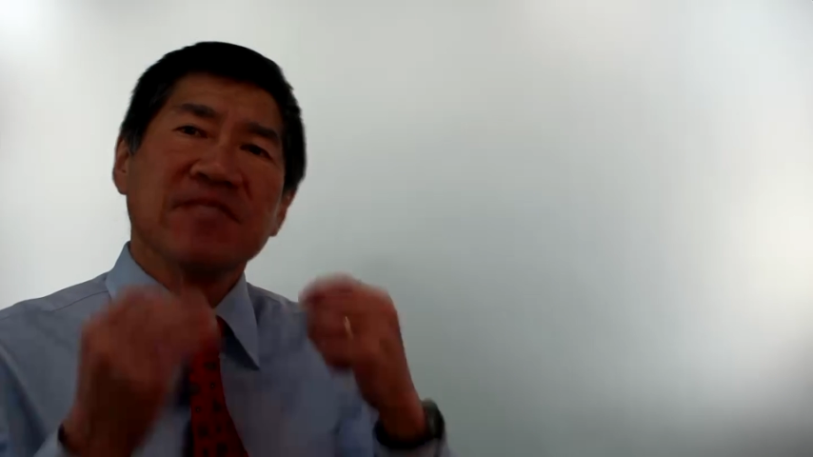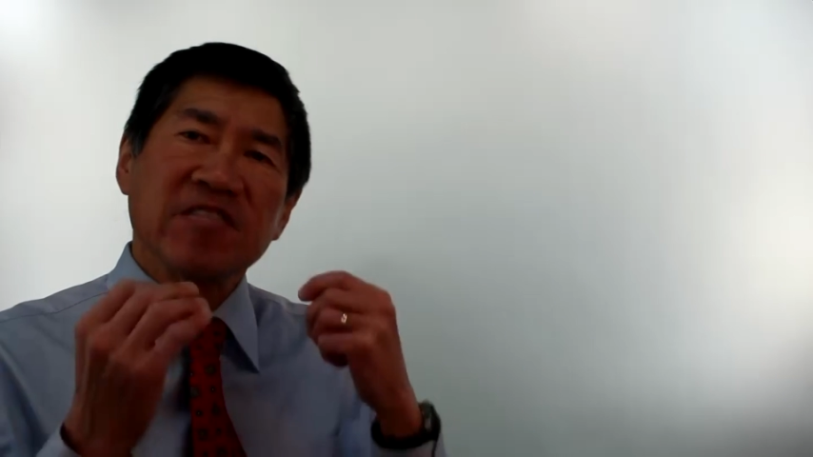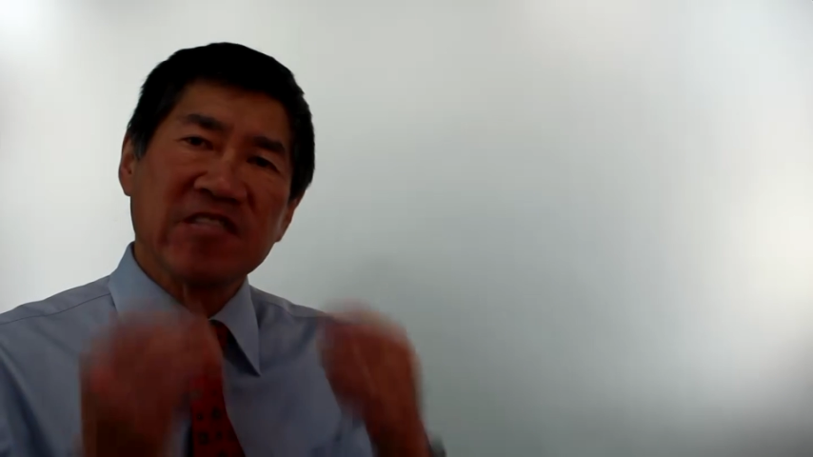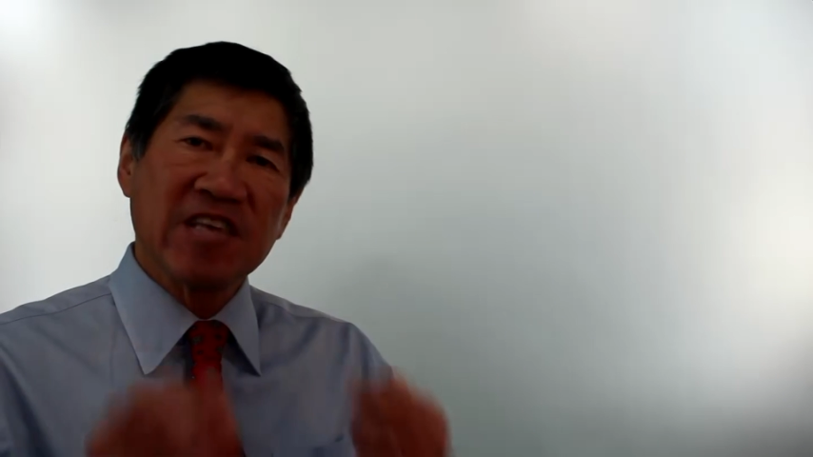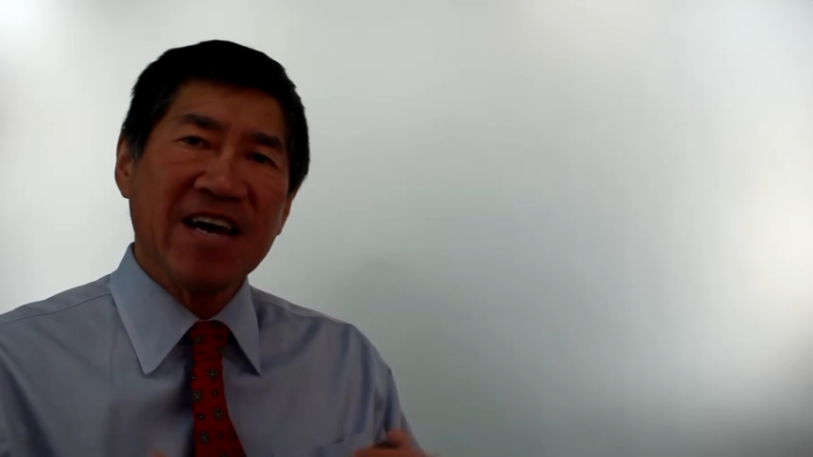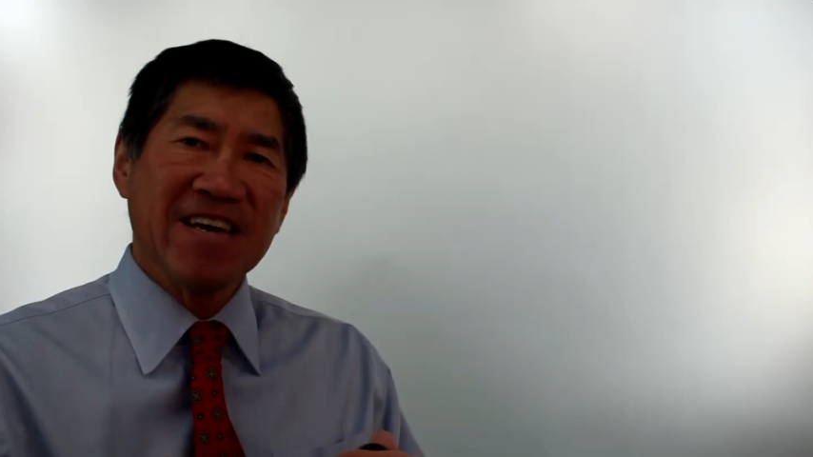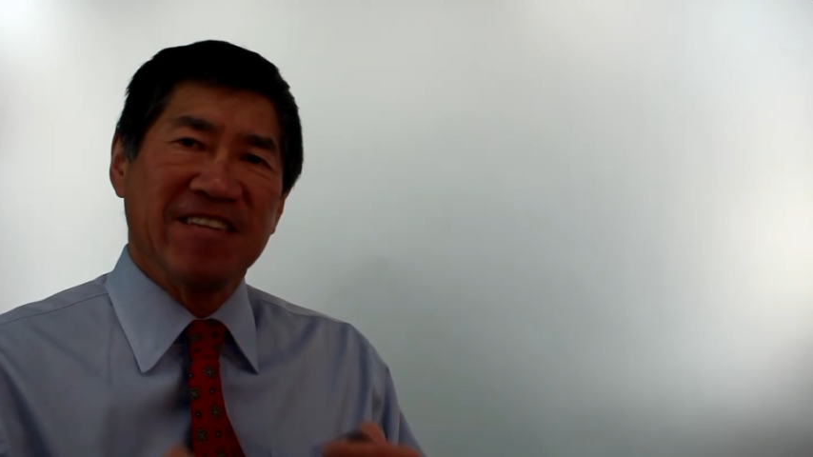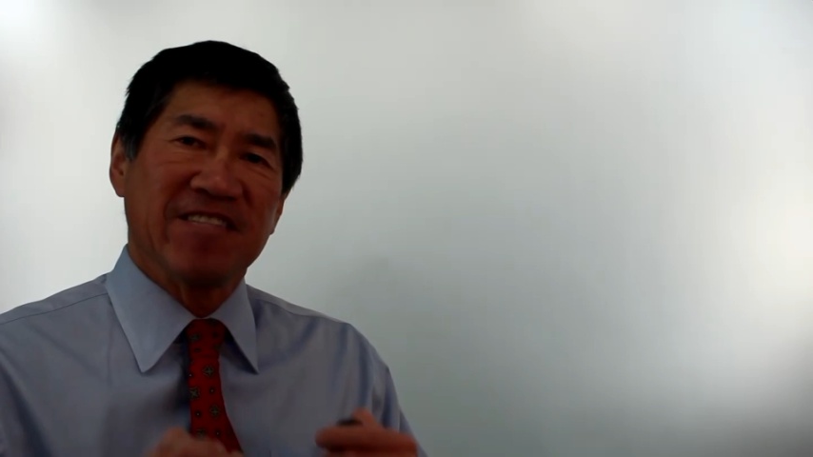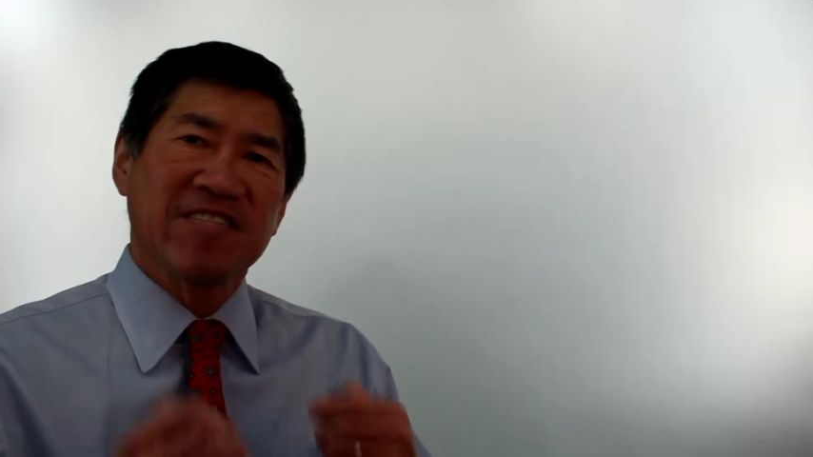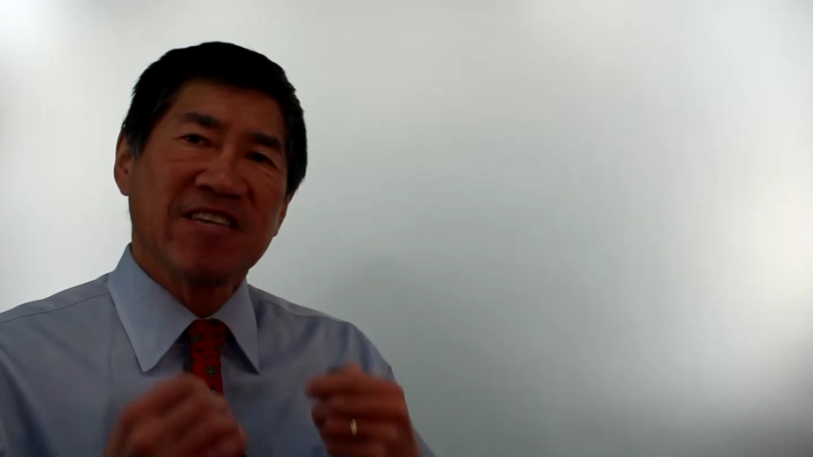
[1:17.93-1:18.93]
the
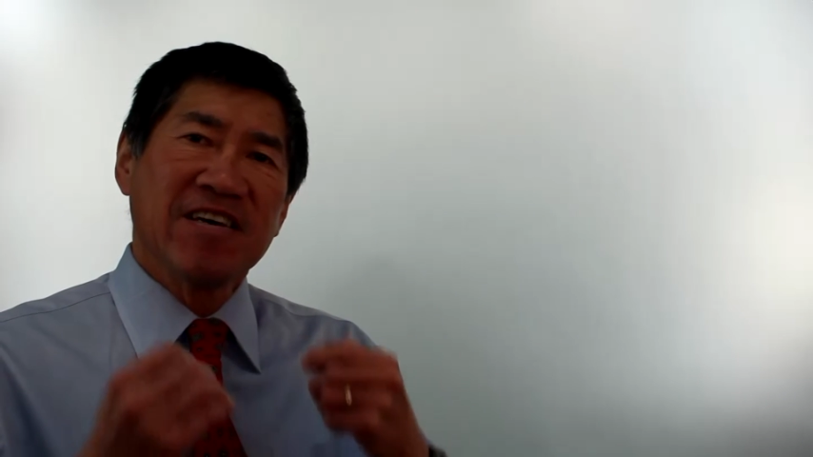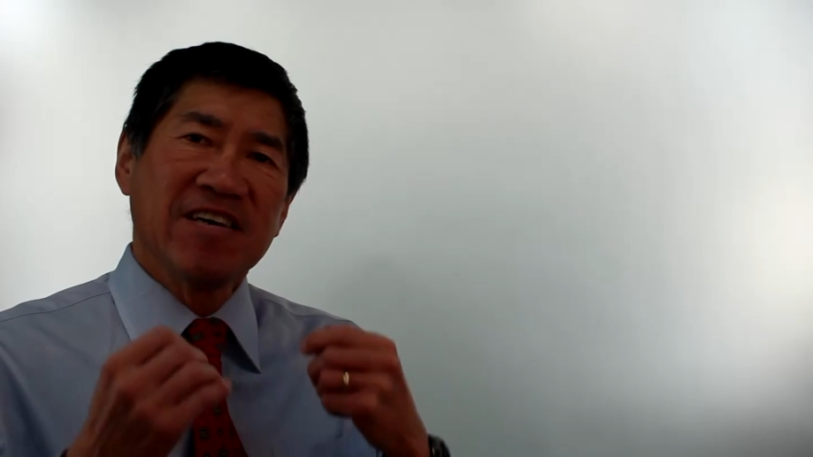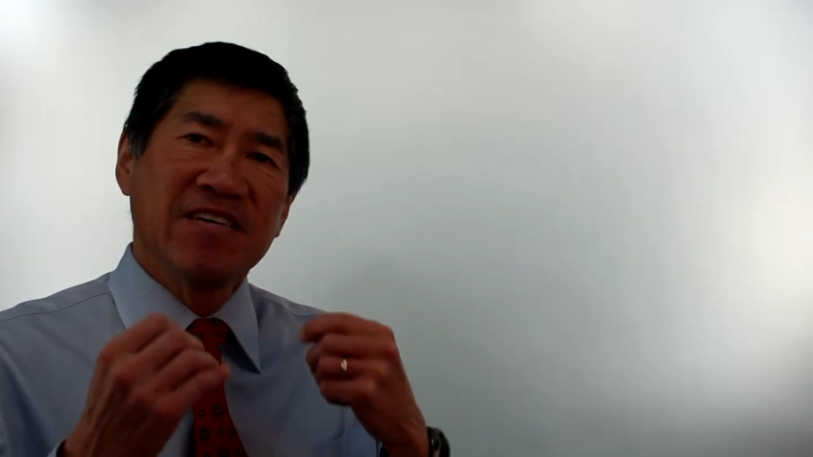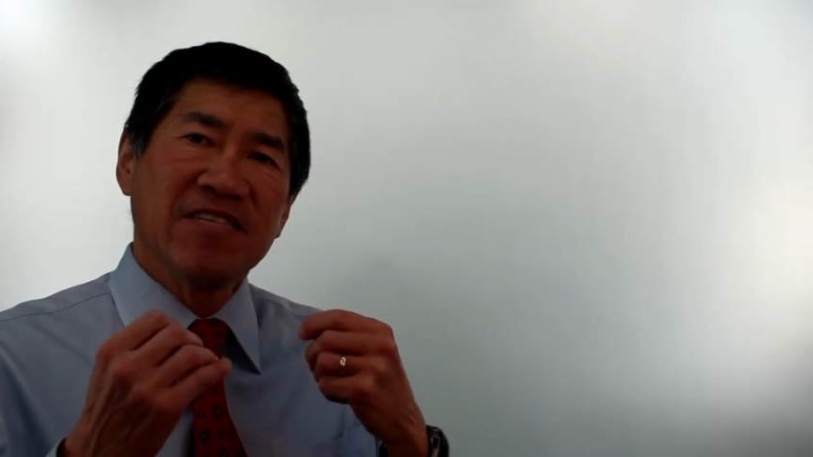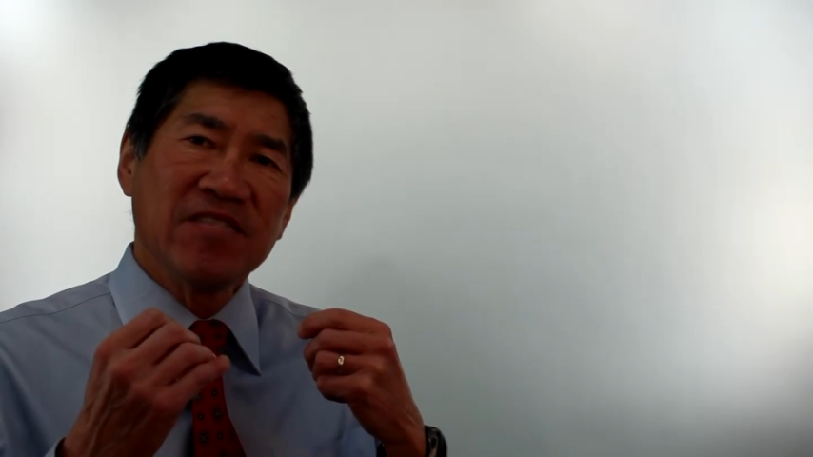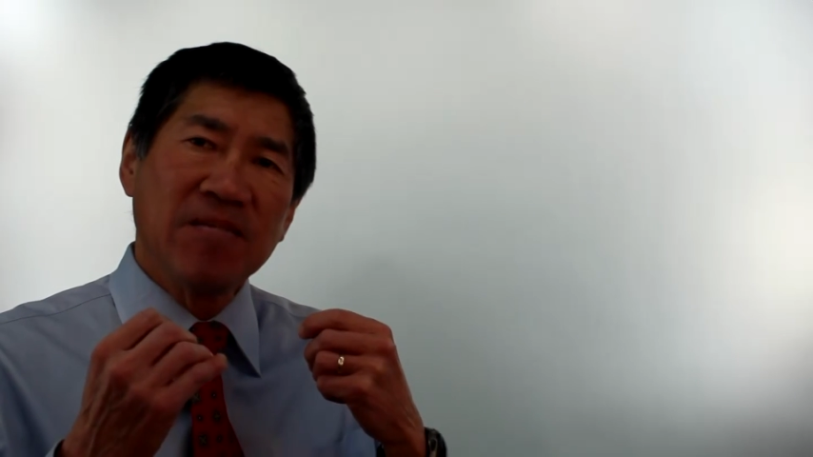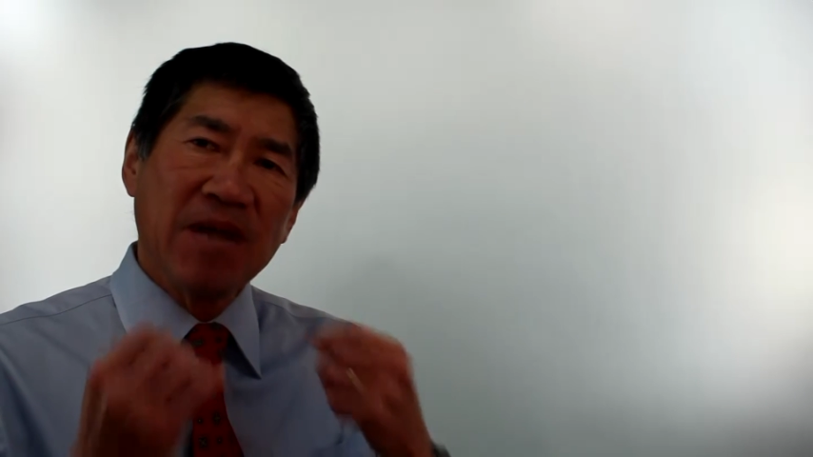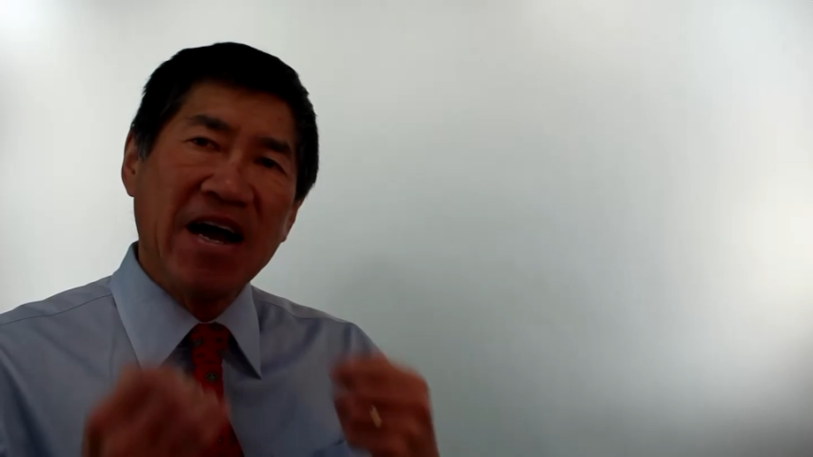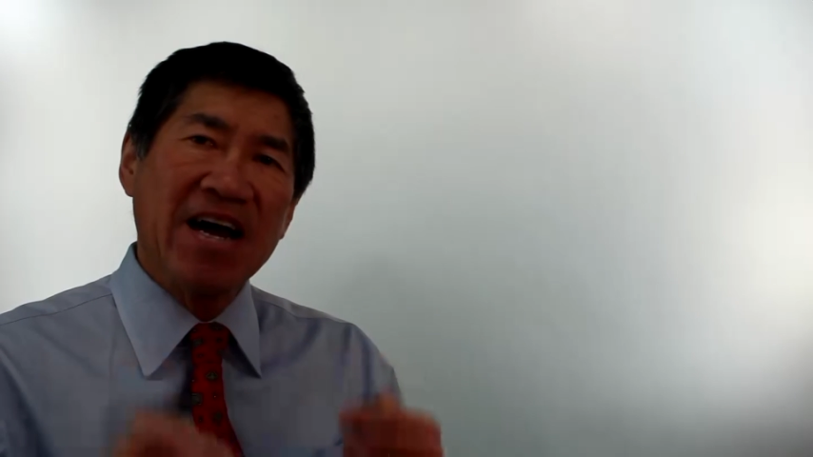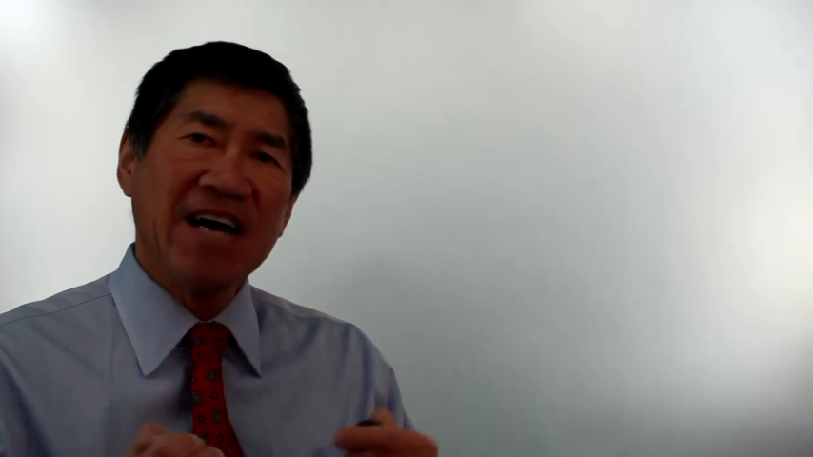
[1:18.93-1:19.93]
science, the
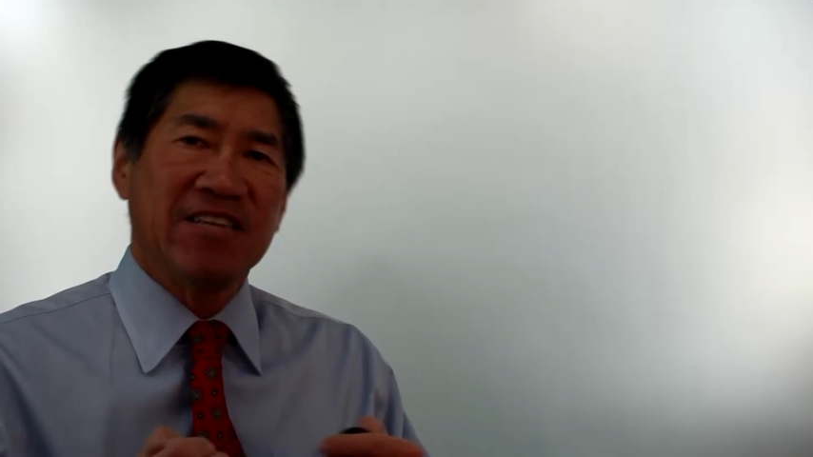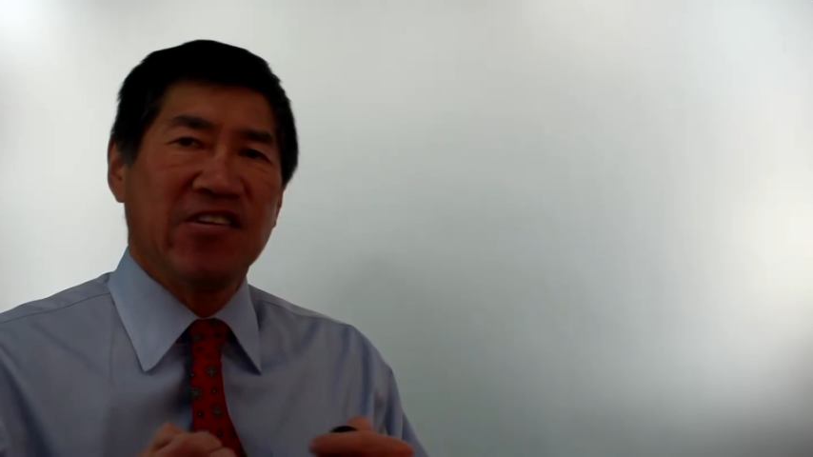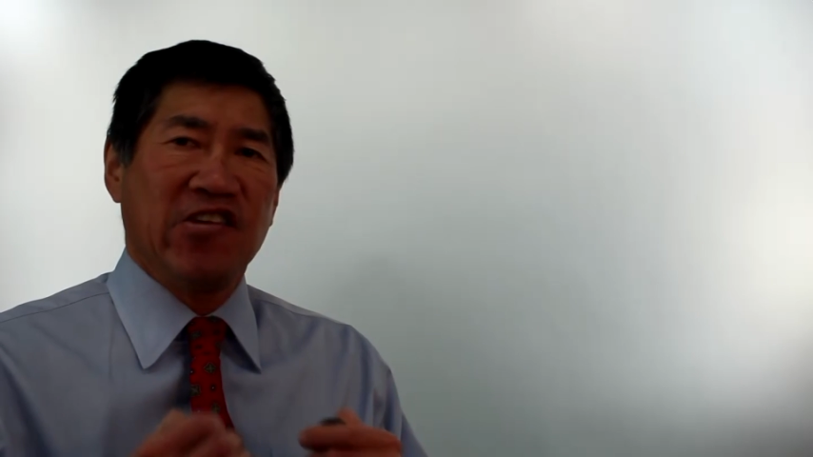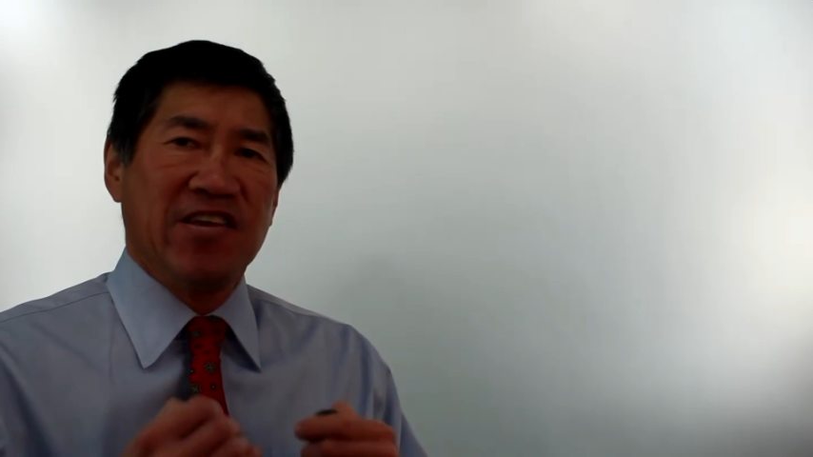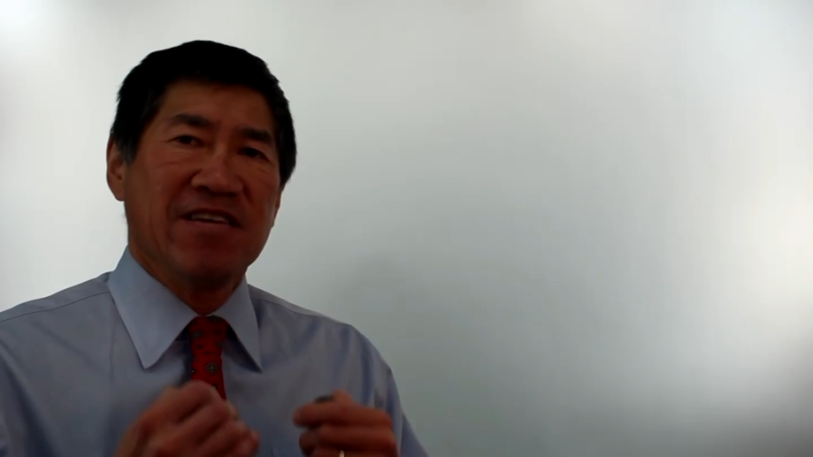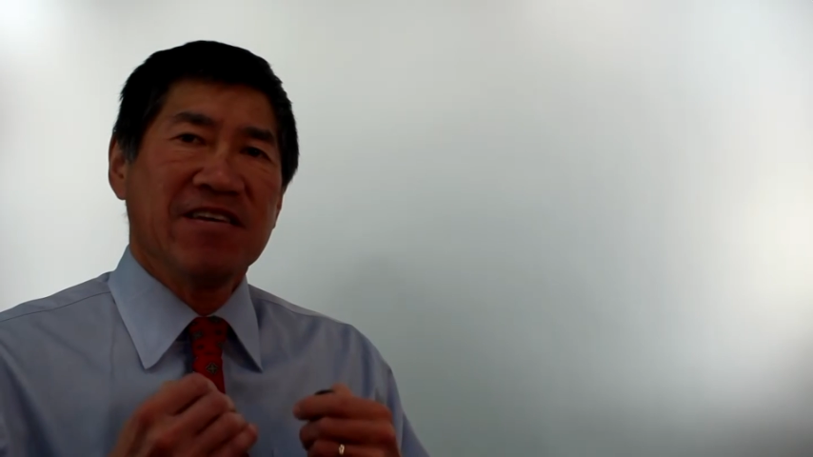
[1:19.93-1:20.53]
biology,